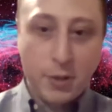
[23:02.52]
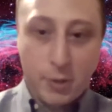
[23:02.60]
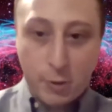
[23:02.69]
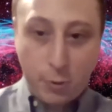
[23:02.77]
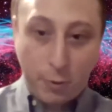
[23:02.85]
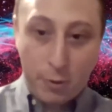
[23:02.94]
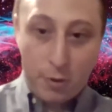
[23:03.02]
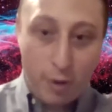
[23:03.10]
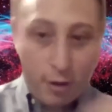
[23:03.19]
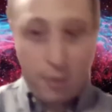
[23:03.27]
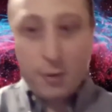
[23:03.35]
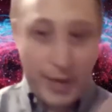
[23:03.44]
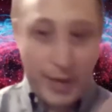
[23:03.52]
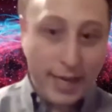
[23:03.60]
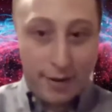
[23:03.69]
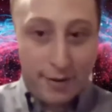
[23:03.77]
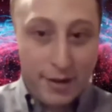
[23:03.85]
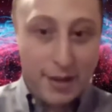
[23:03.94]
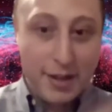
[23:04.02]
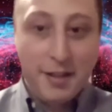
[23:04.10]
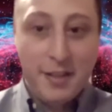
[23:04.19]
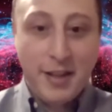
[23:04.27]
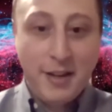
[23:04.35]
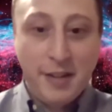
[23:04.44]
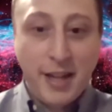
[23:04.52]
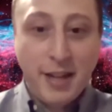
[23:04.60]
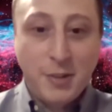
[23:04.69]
and scroll all the way down, then you'll get